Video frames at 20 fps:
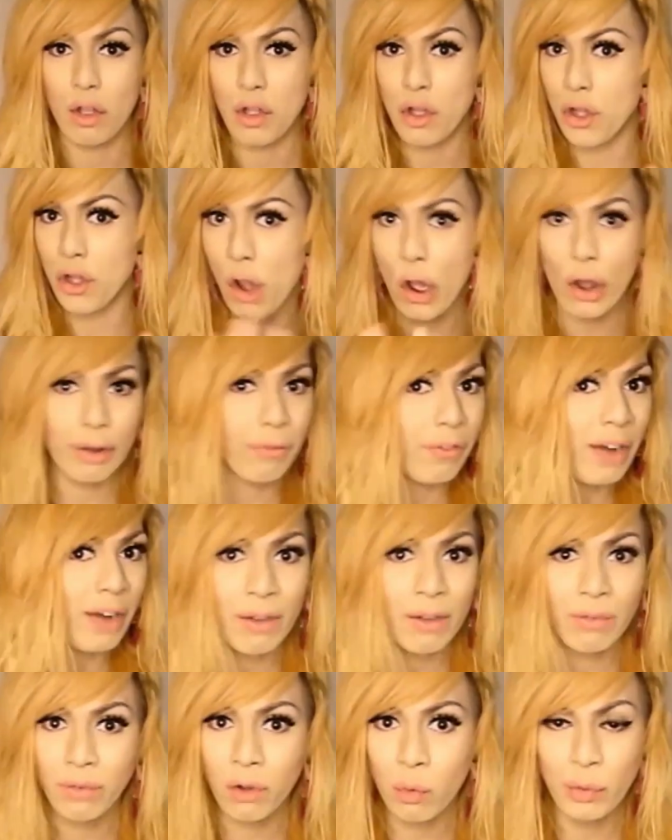Not
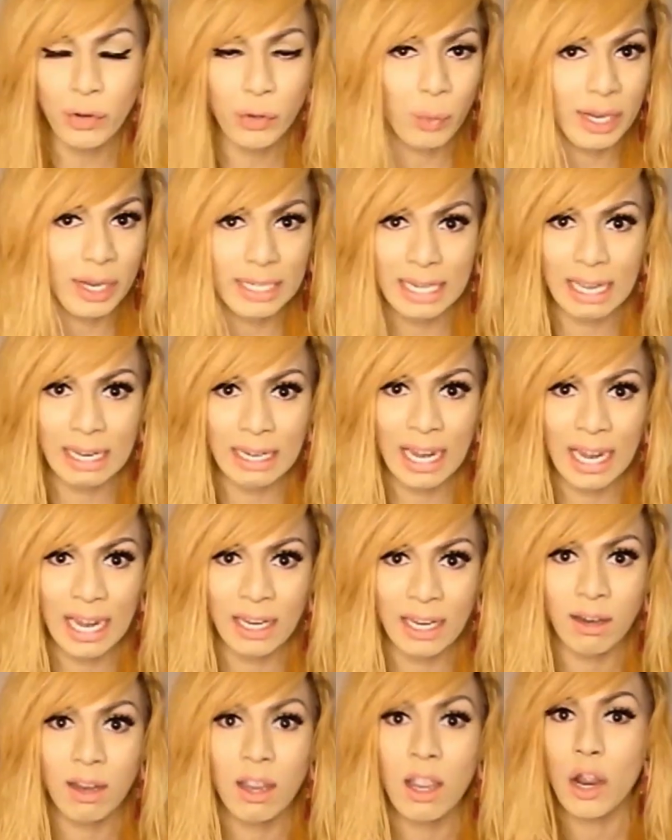5 over 20
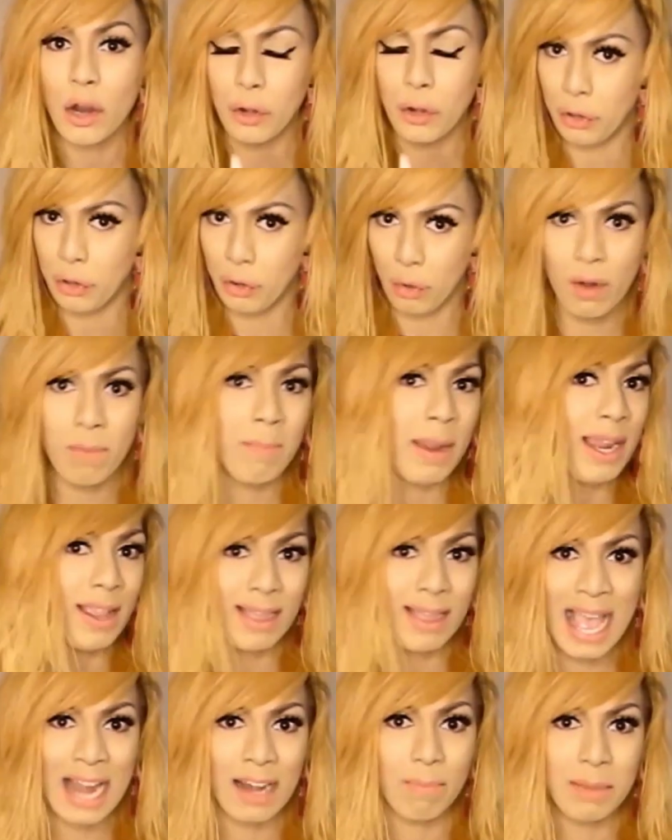again. Don't
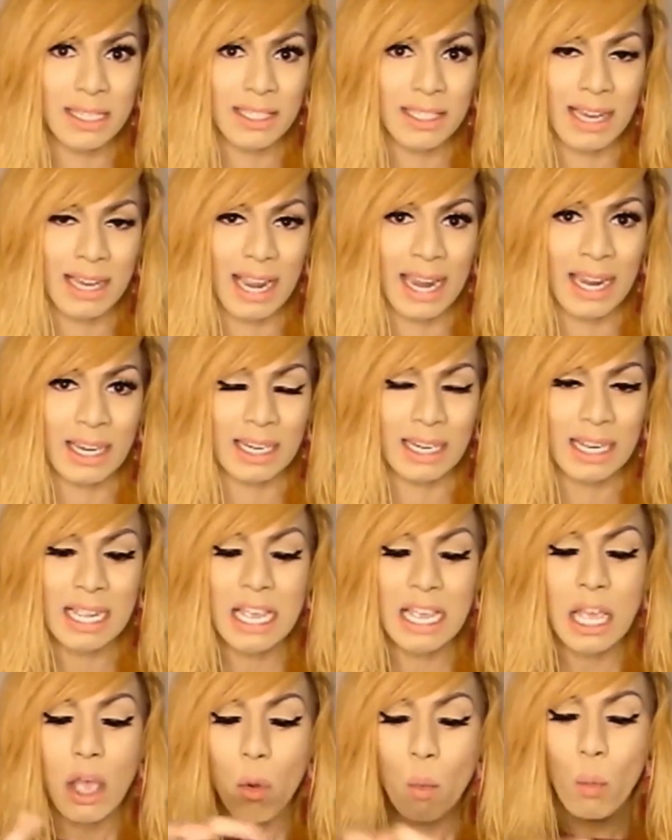make that mistake
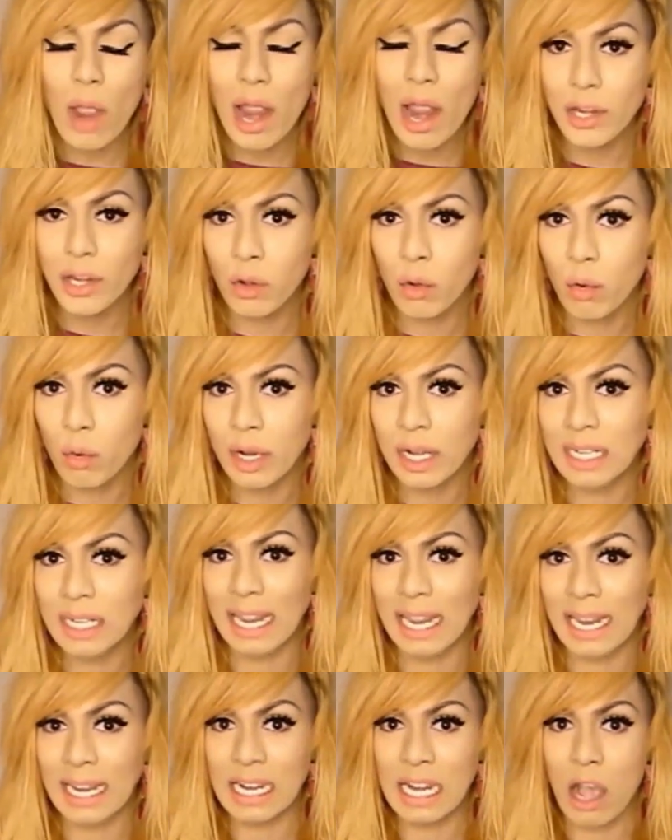when you already
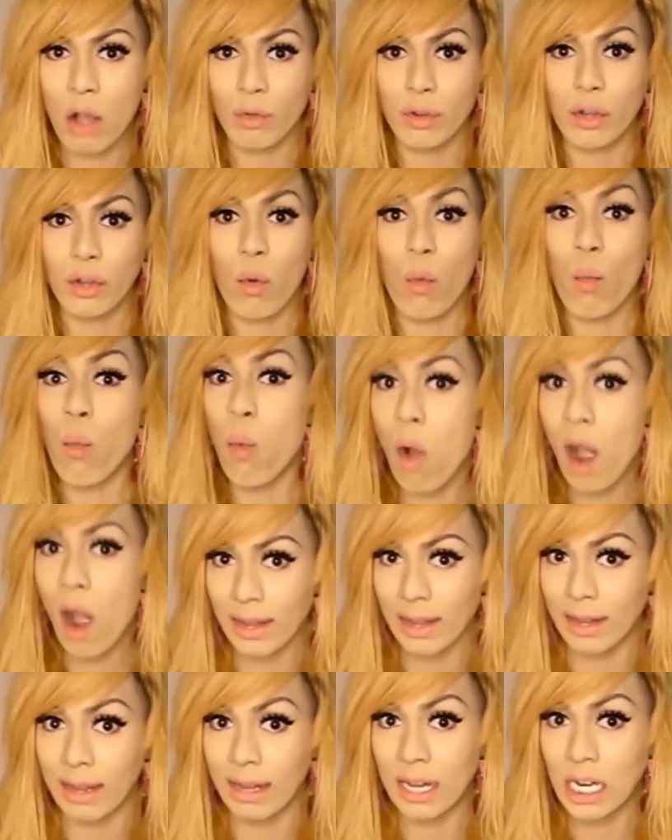taken out
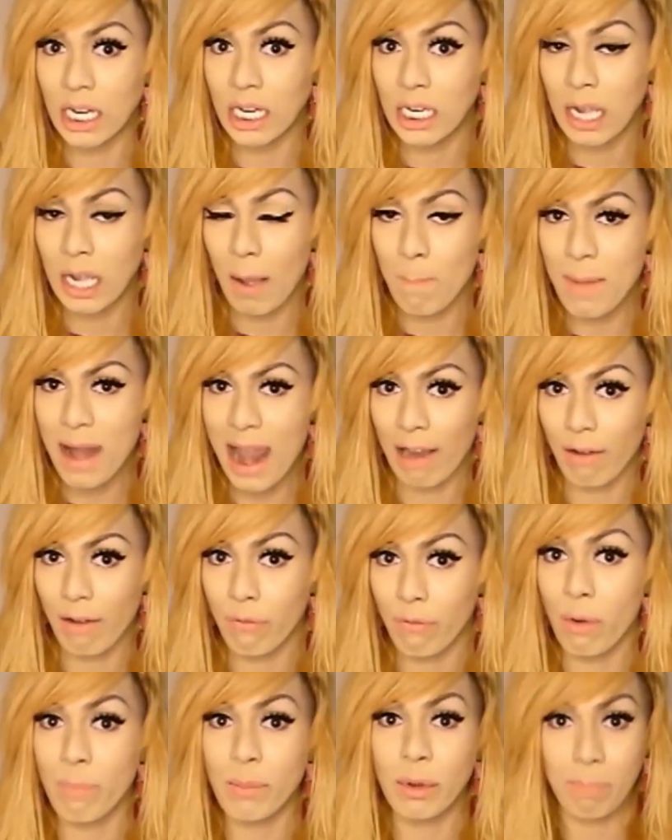1
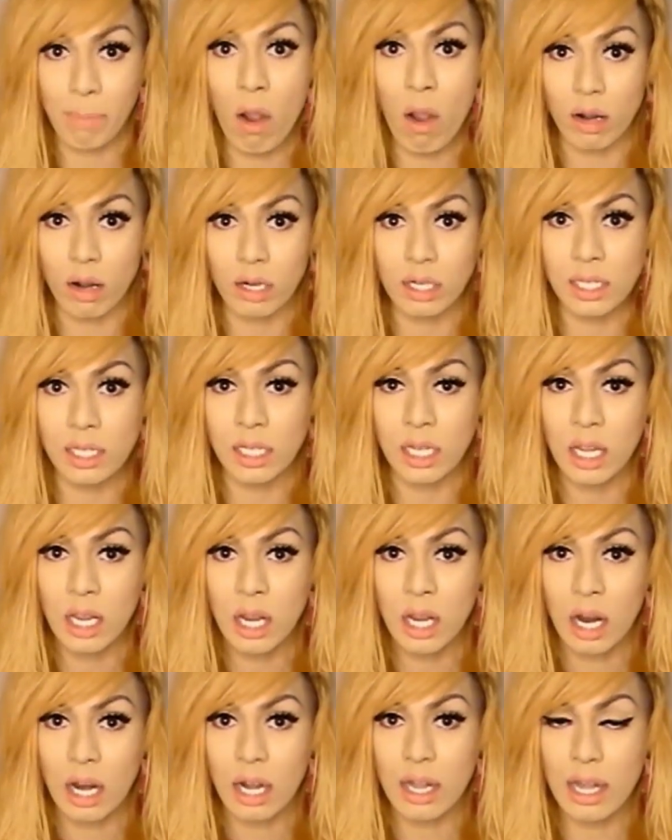black from the box.
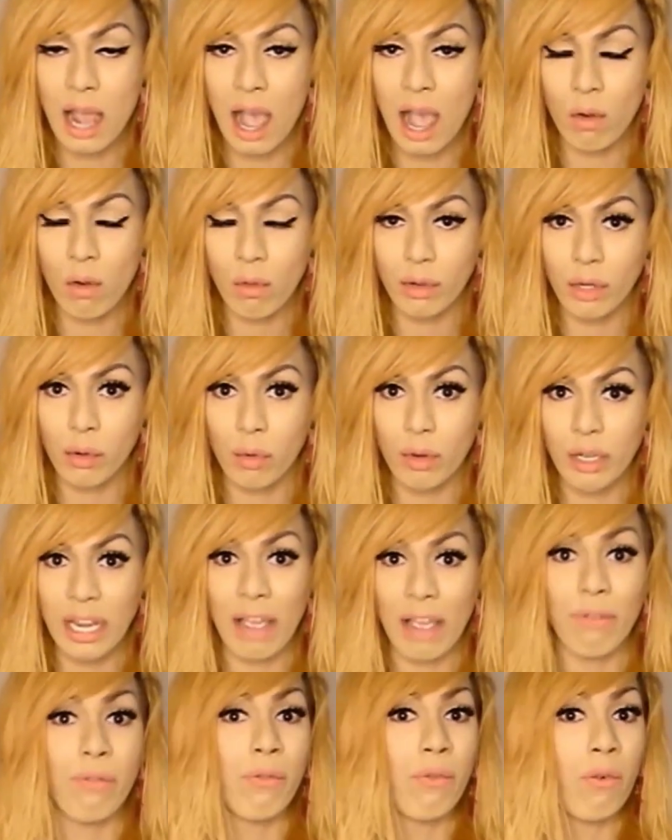Now you only
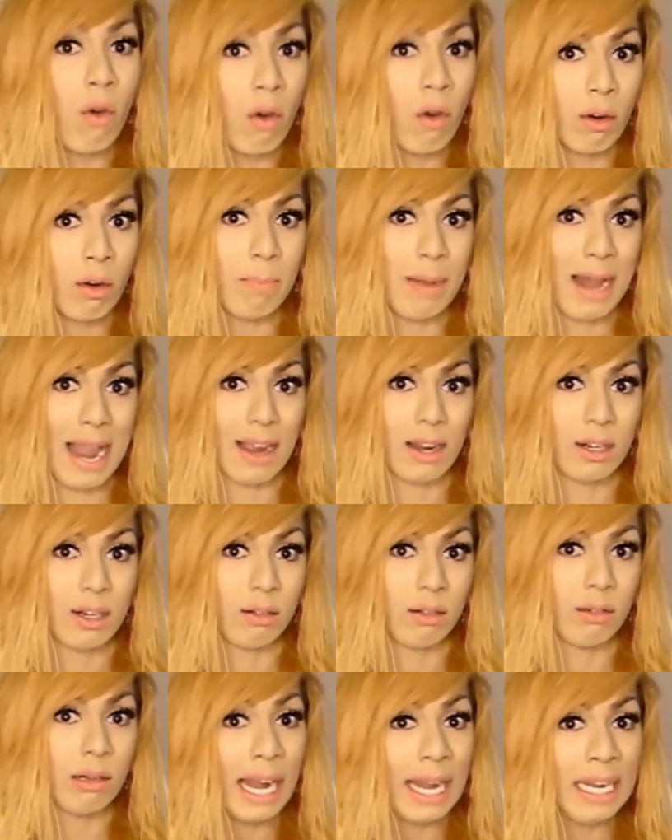have 4 black,
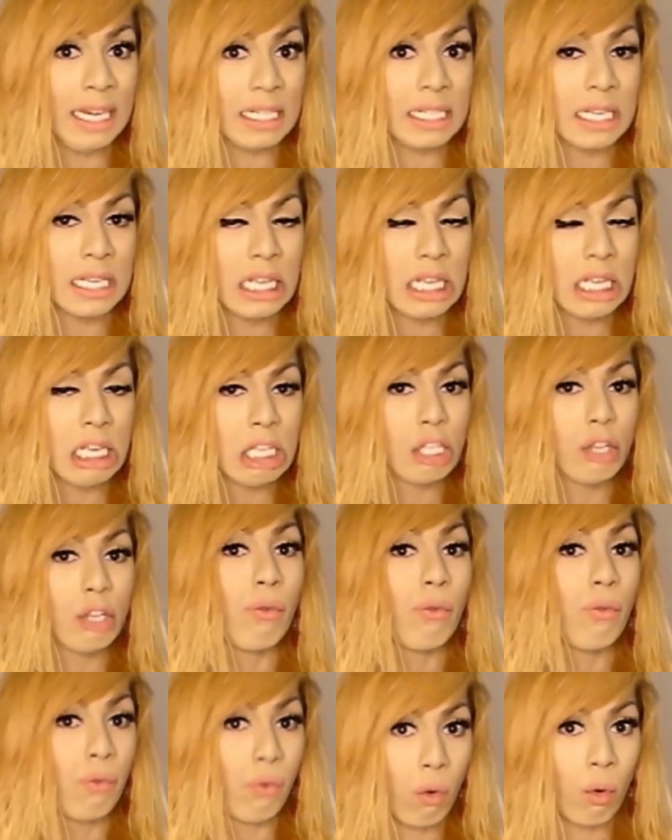right?
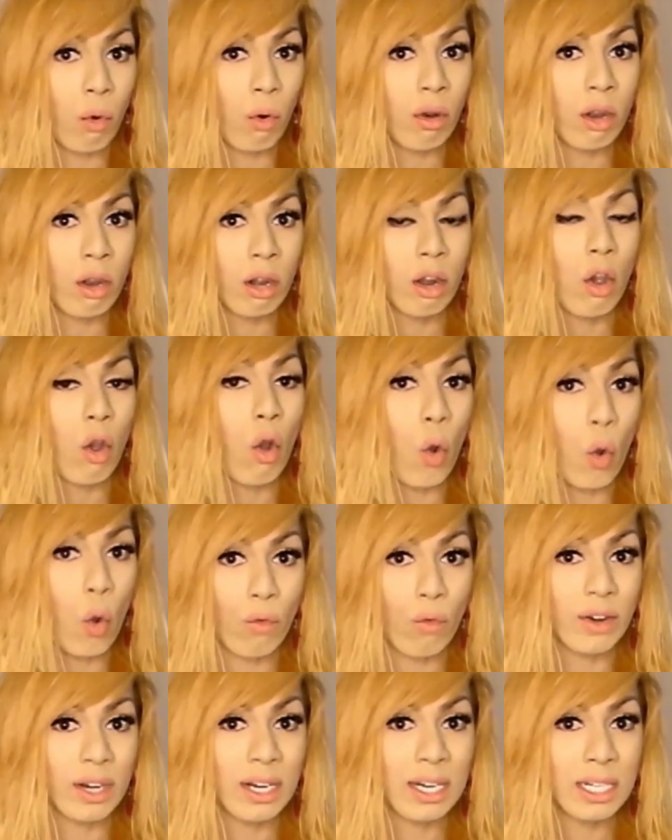4
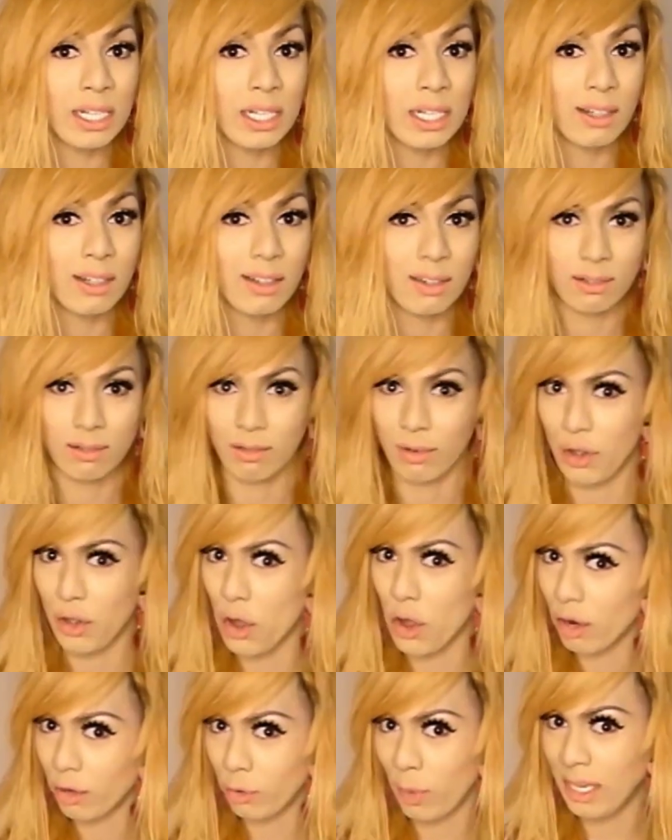over
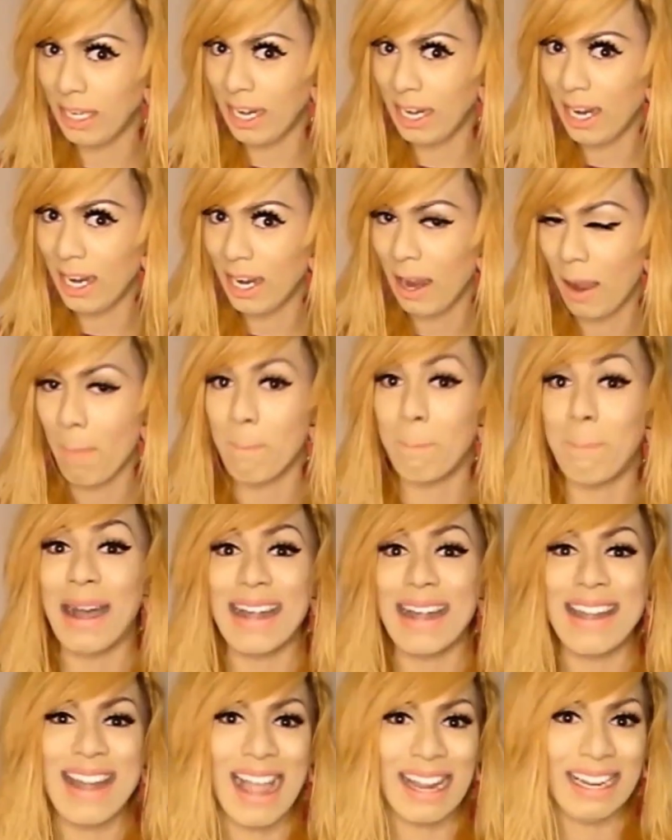not 20
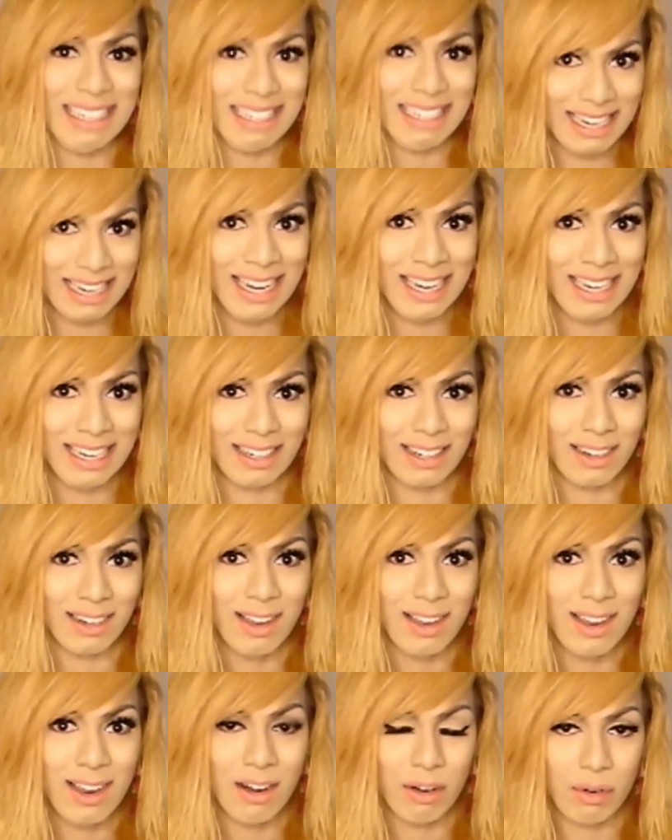but 19,
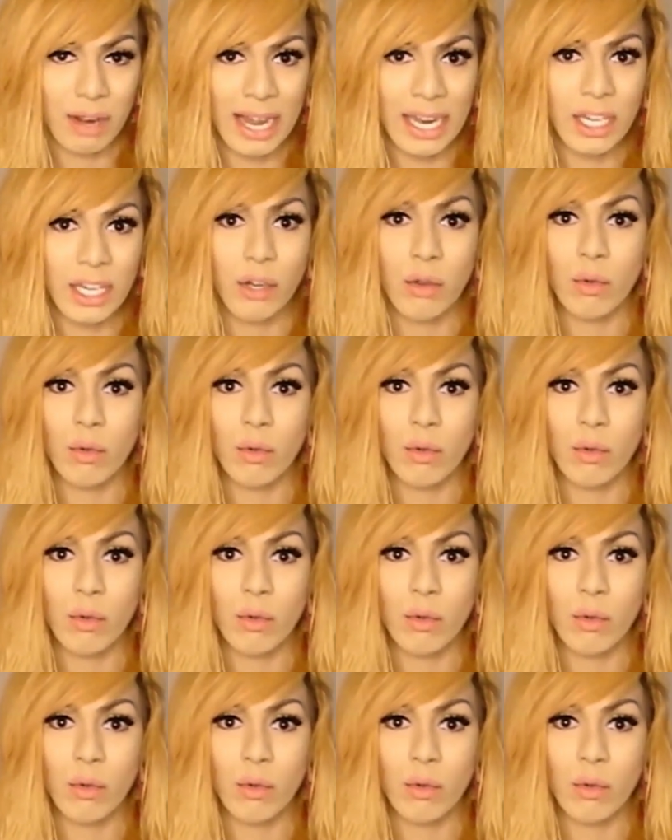right?